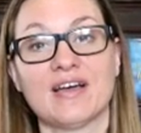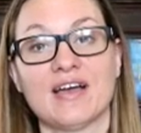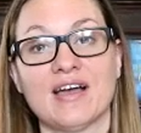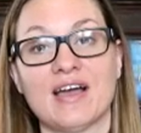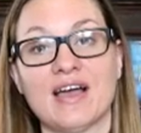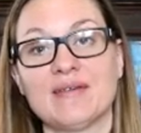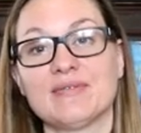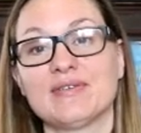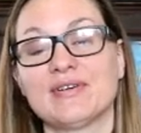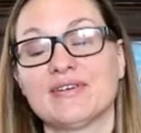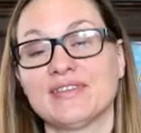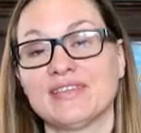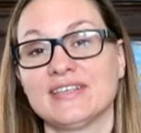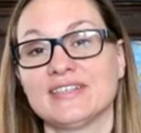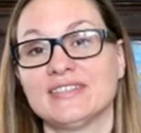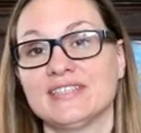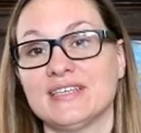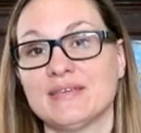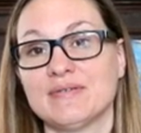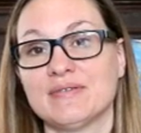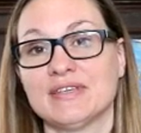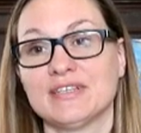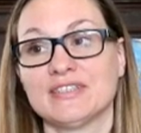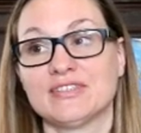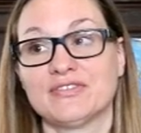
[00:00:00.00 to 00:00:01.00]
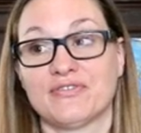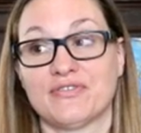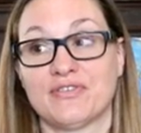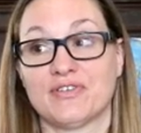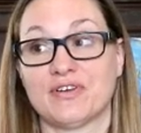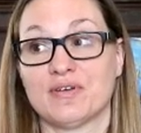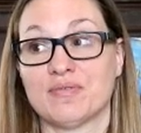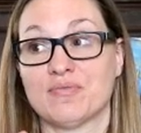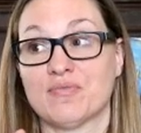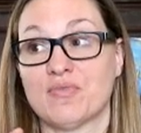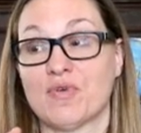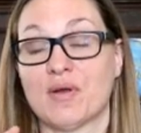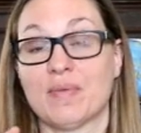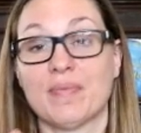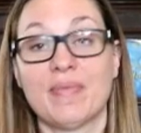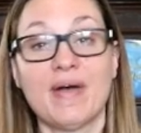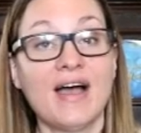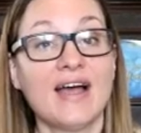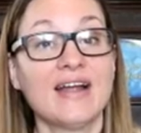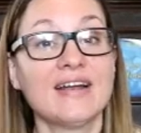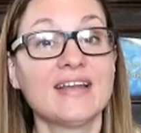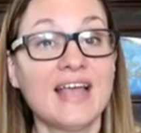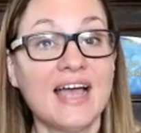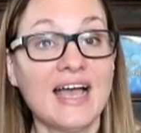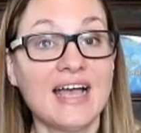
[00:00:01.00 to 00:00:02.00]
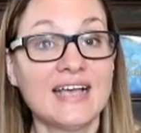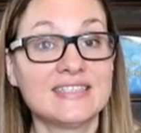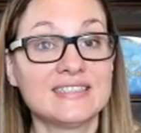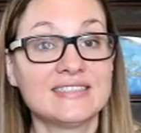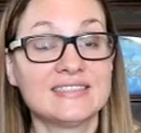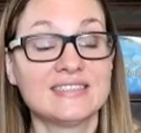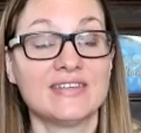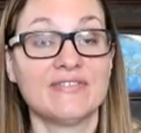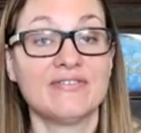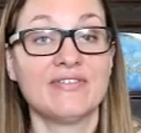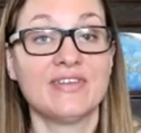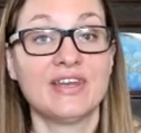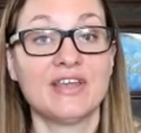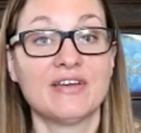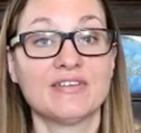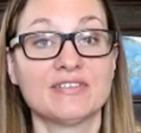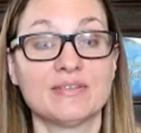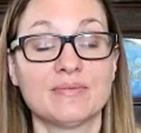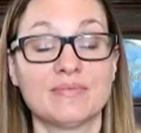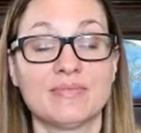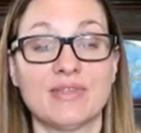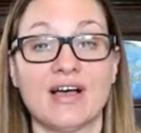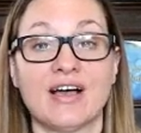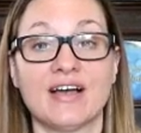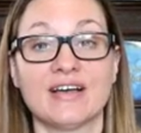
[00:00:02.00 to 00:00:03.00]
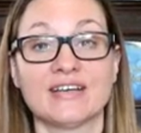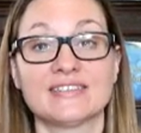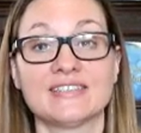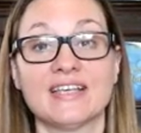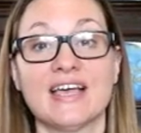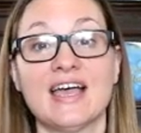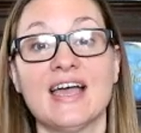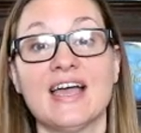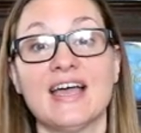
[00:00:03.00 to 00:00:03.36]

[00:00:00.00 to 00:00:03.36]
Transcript: I'm Lorelee Siemens for more podcasts, videos, and blogs.